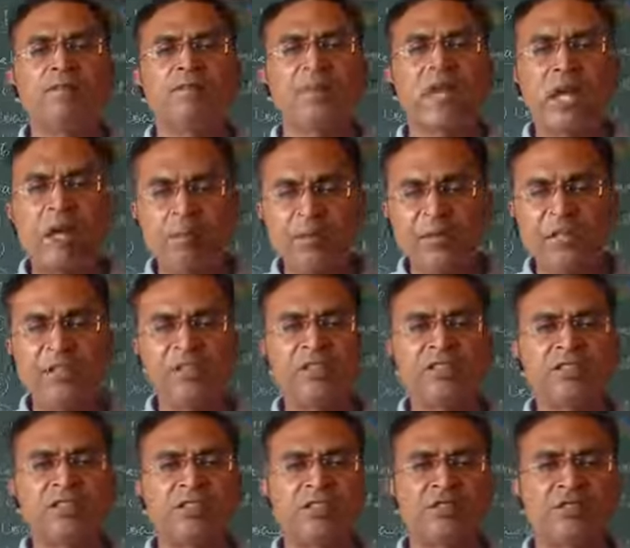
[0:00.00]

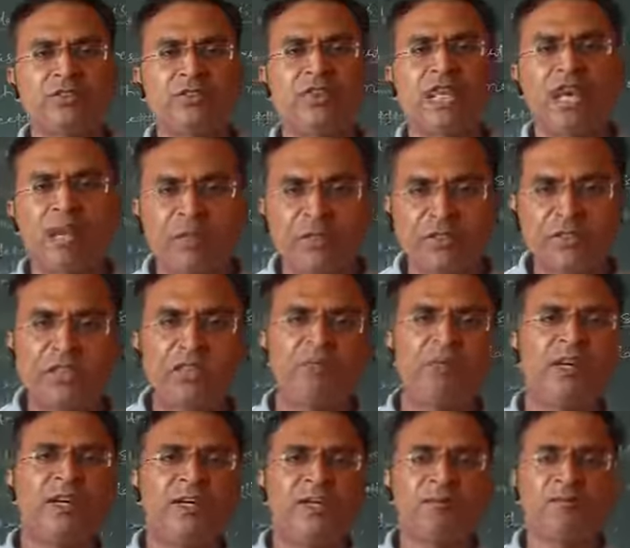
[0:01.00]
applications, having the
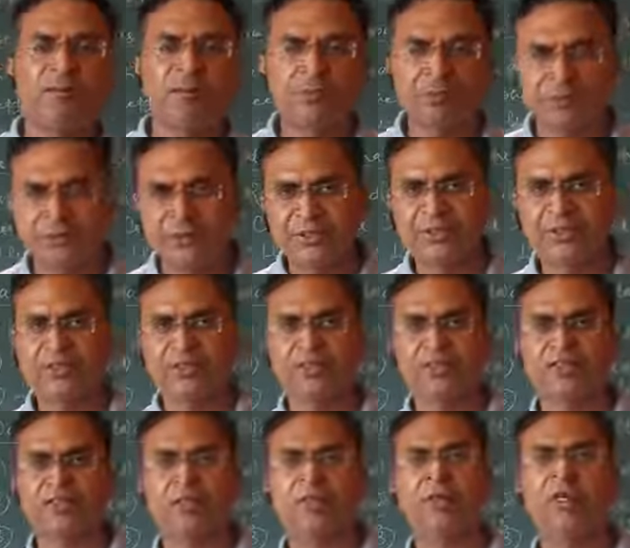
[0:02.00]
multiple
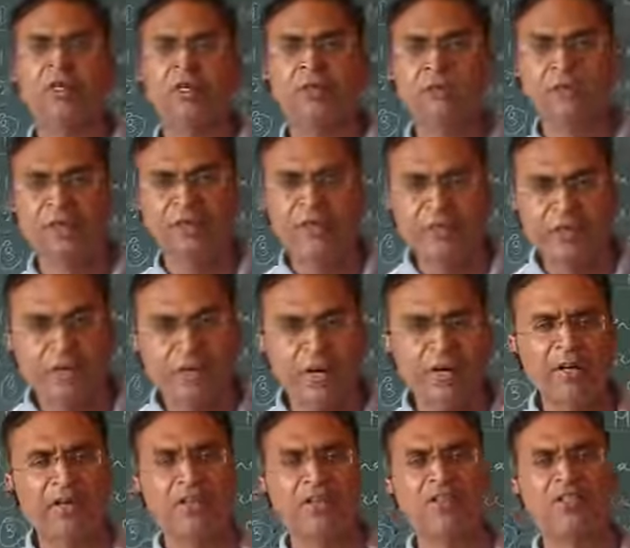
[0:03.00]
features, multiple
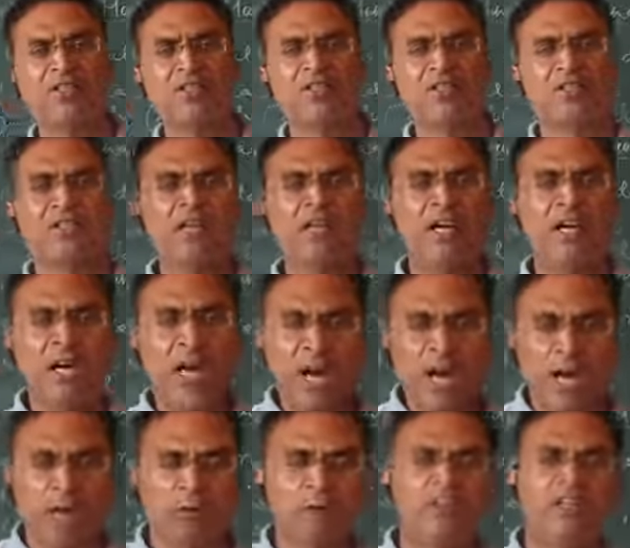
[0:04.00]
advantages,
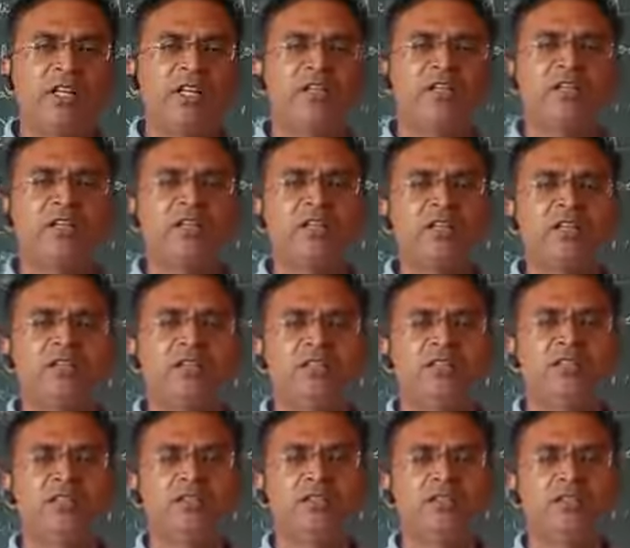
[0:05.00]
how that
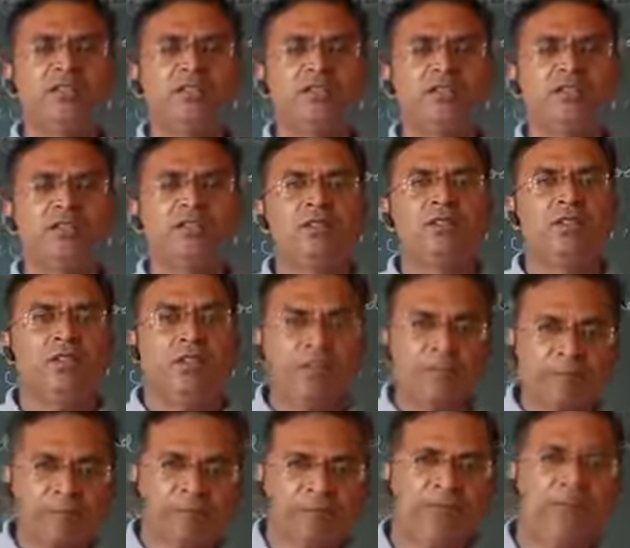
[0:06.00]
the
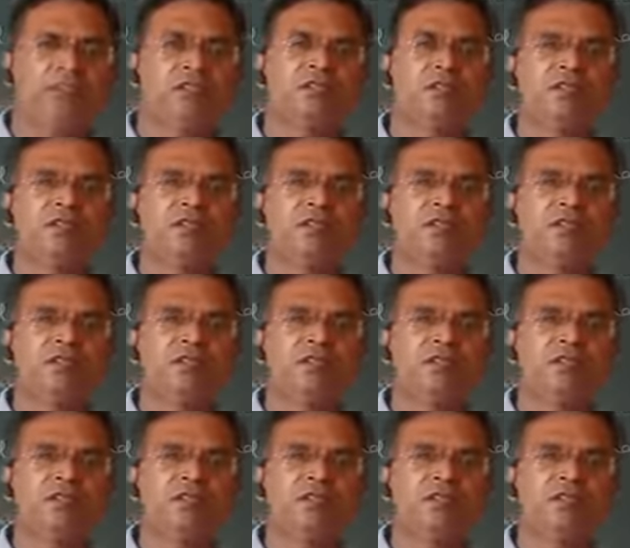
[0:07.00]
different